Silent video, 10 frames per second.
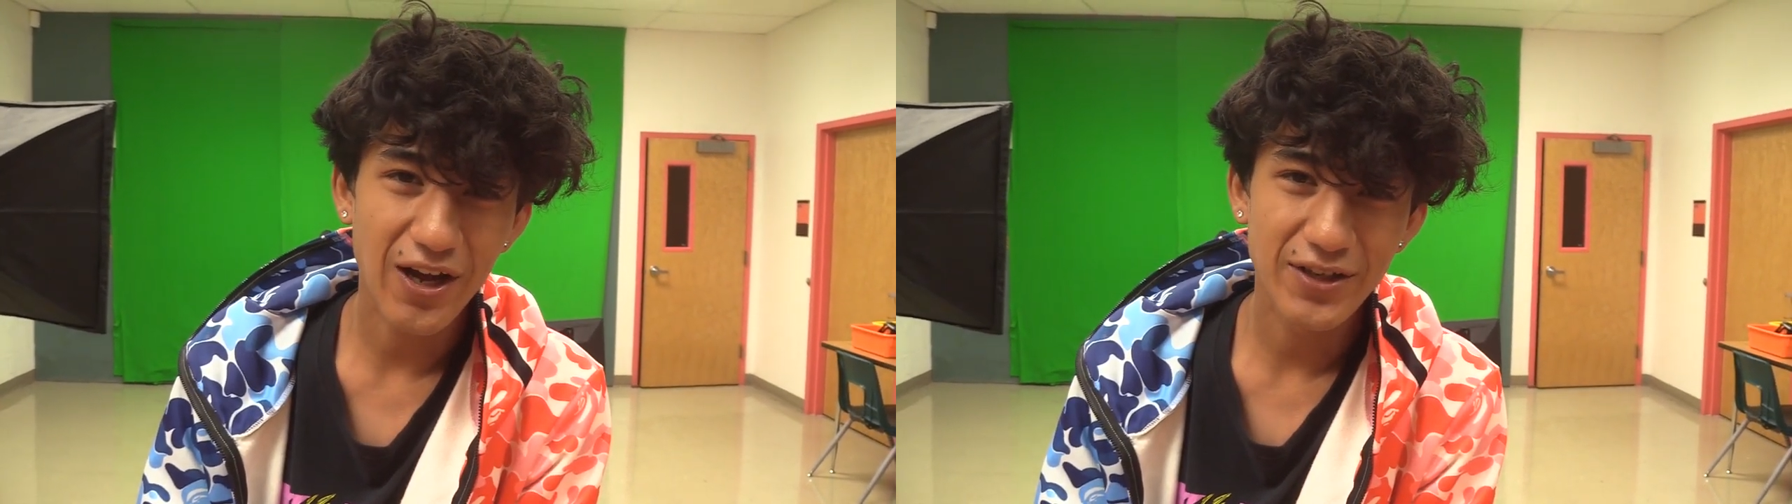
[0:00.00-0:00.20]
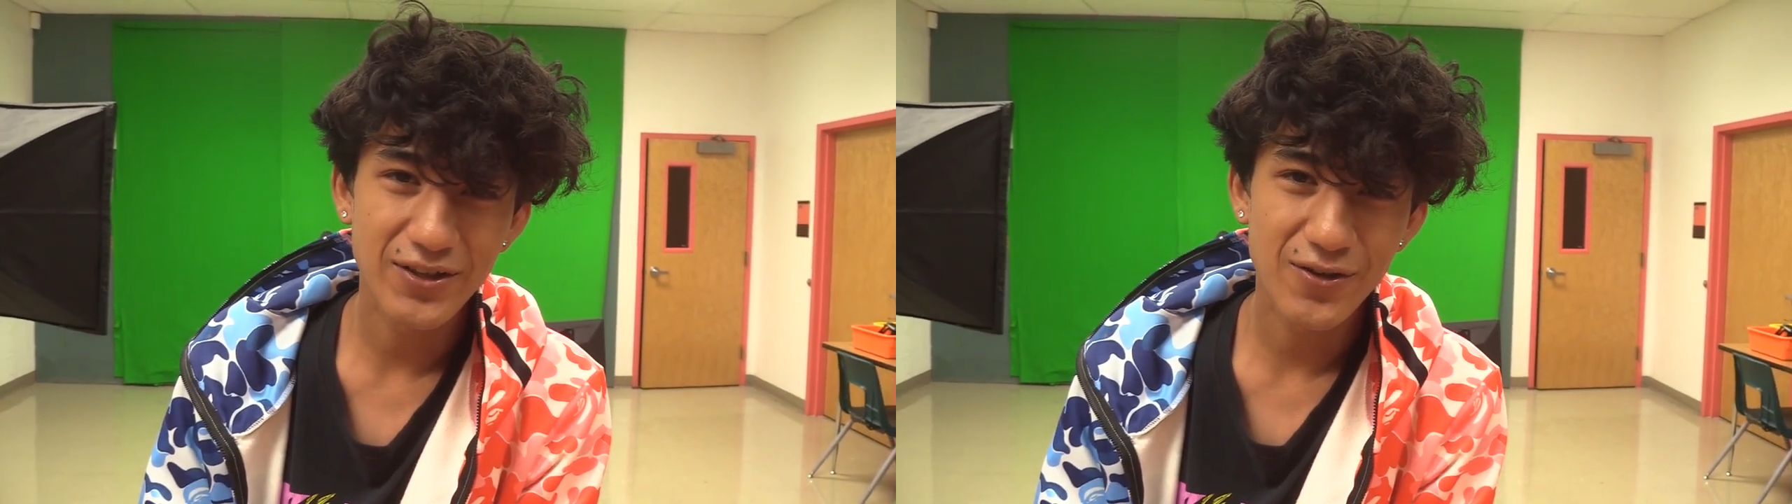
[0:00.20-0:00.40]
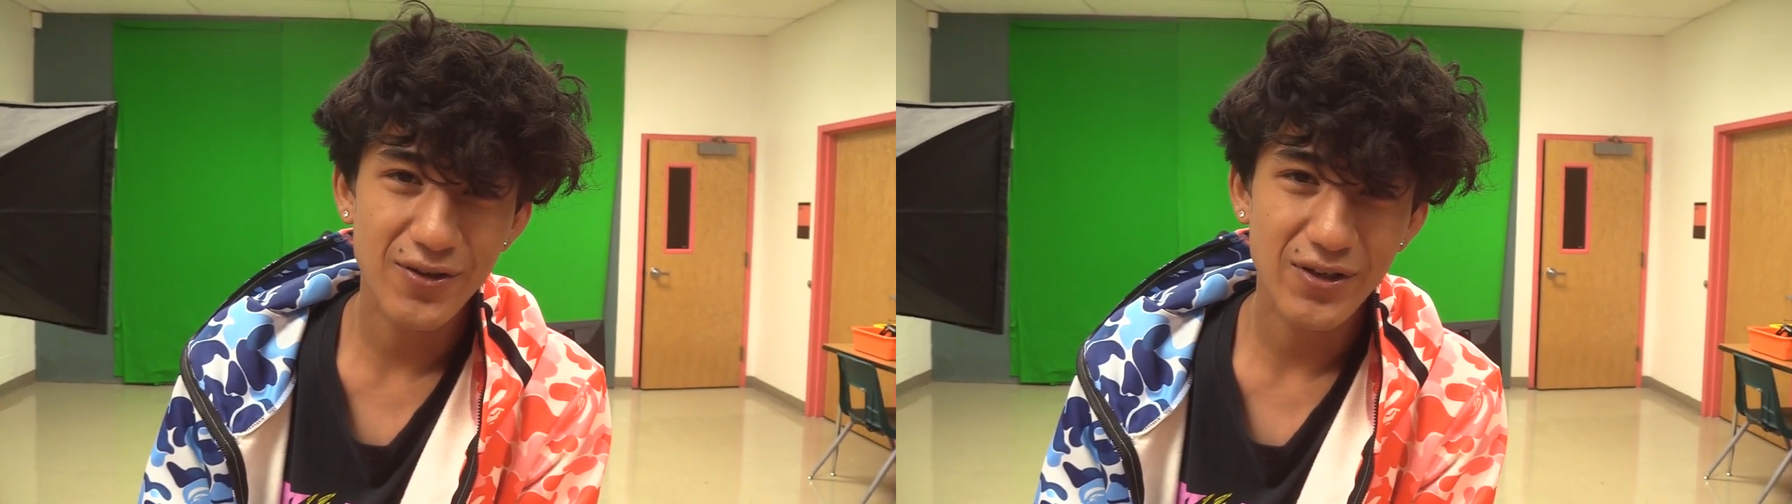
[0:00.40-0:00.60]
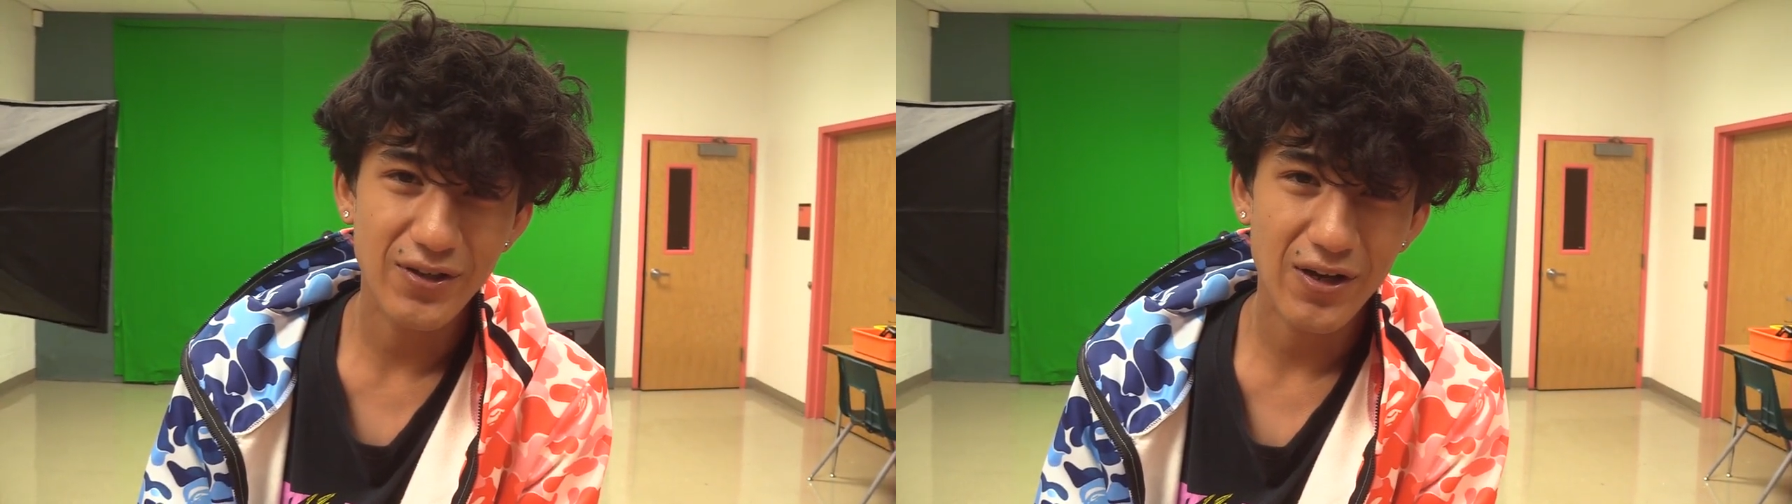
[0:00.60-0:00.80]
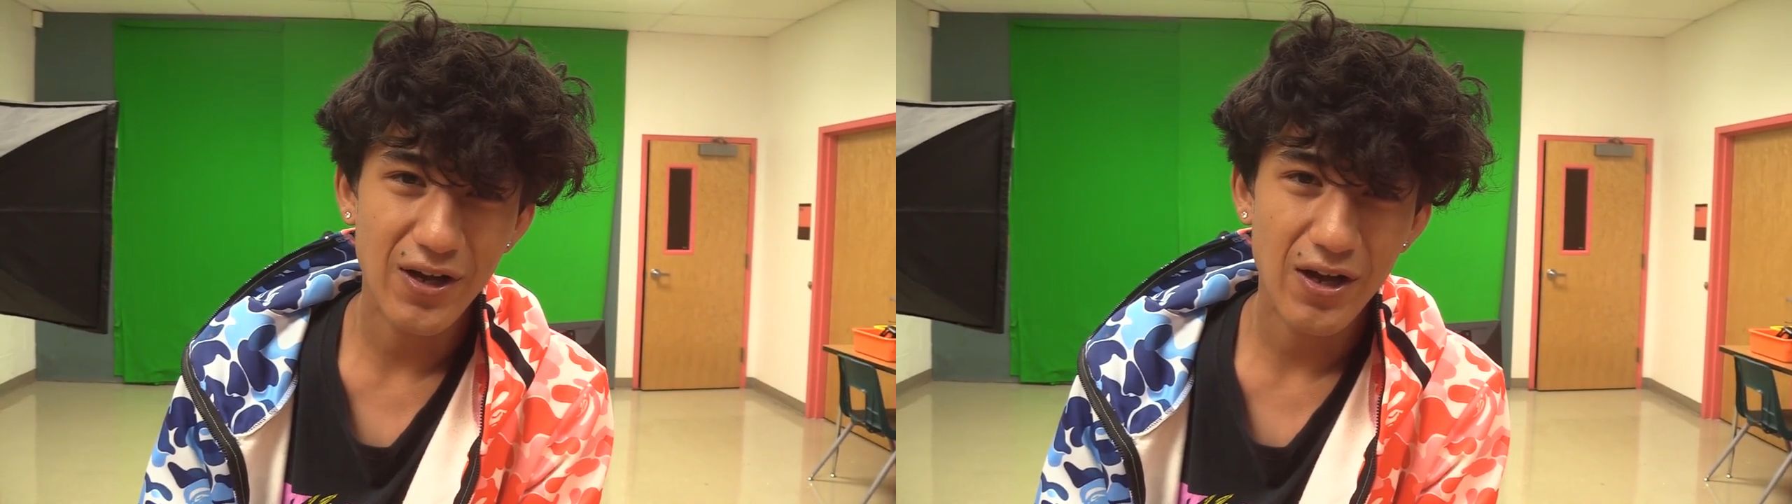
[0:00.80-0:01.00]
I
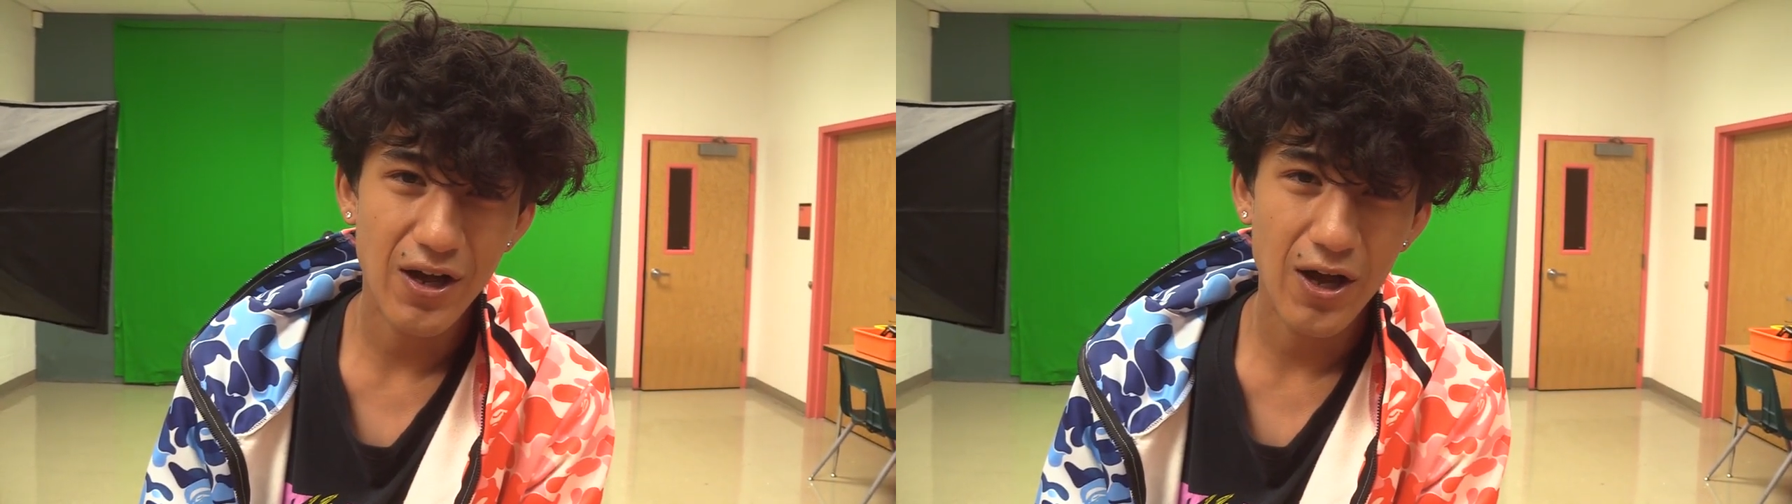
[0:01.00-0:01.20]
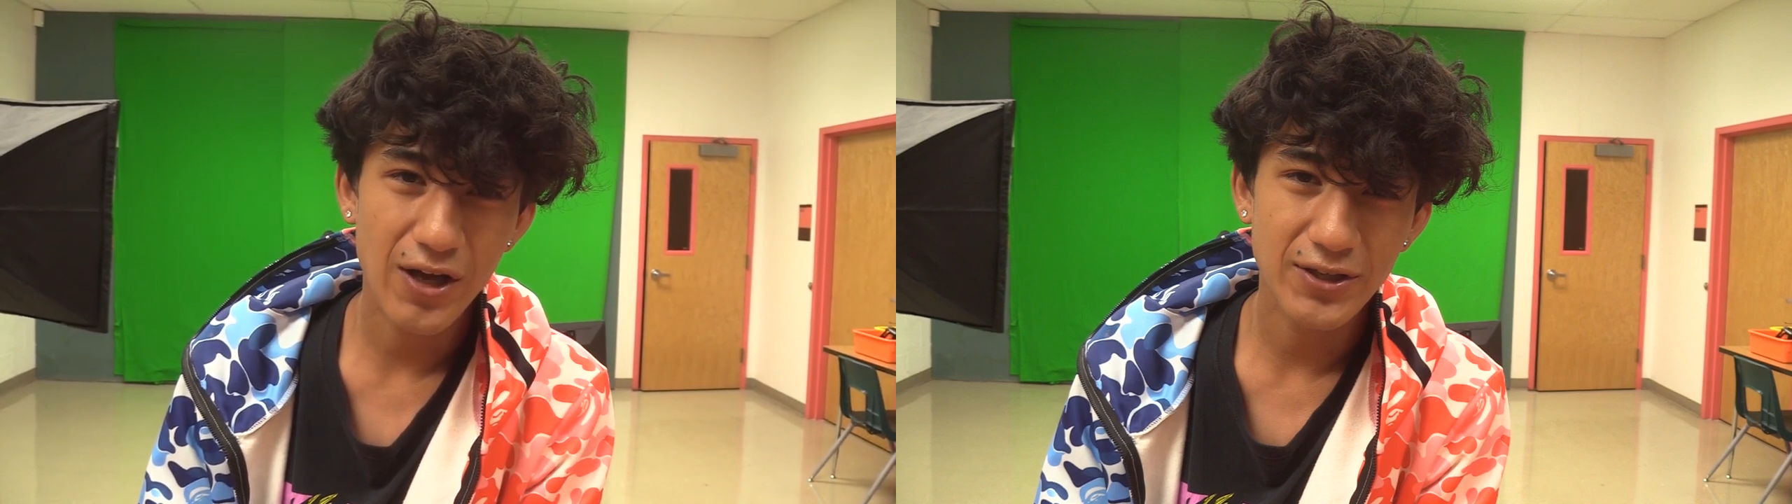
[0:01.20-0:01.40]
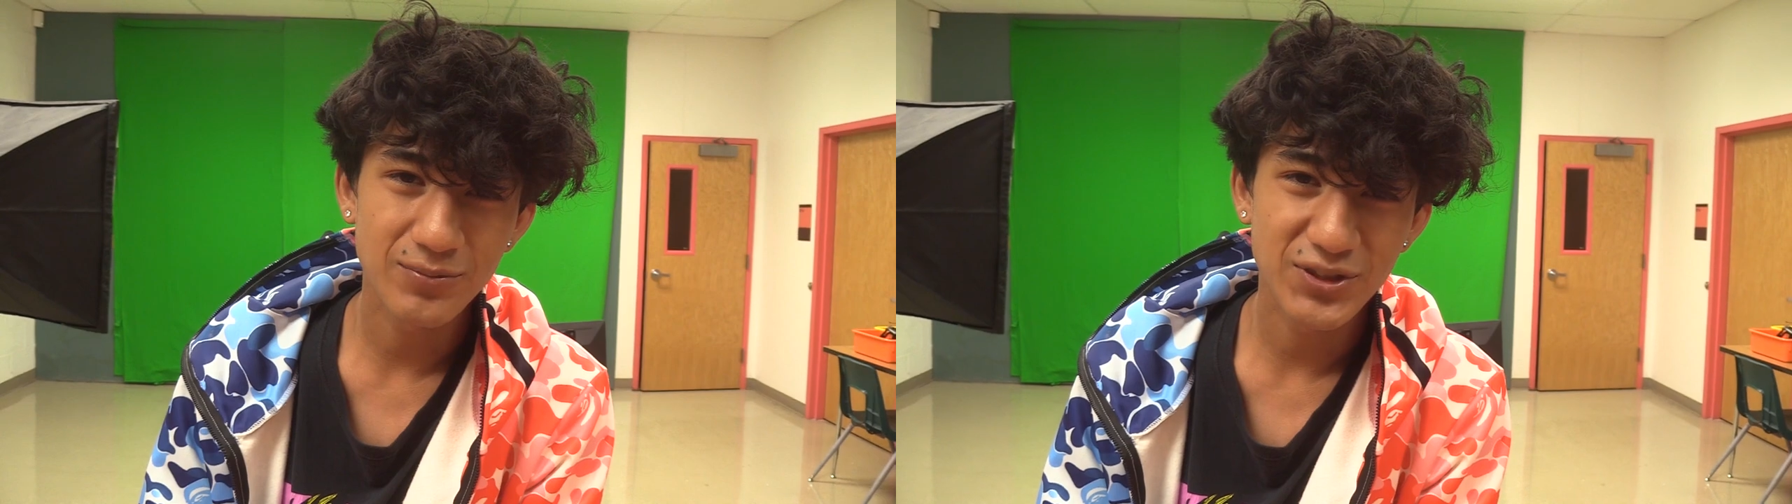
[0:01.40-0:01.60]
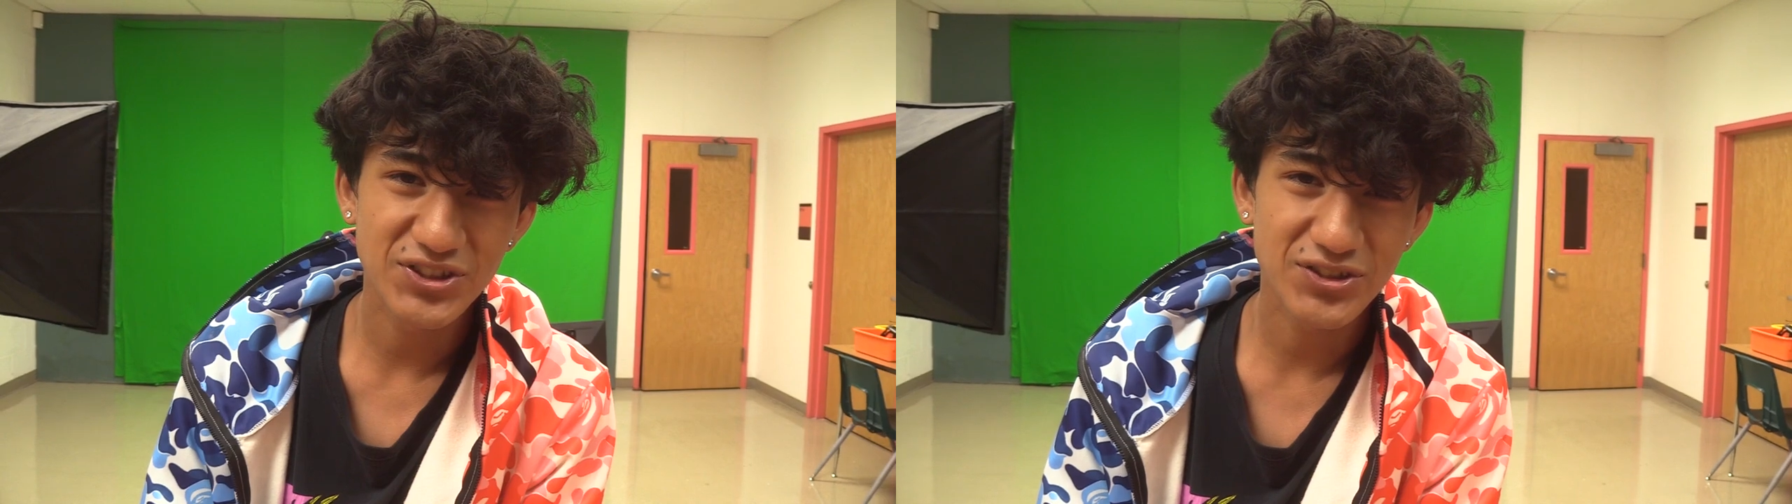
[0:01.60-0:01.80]
know I am a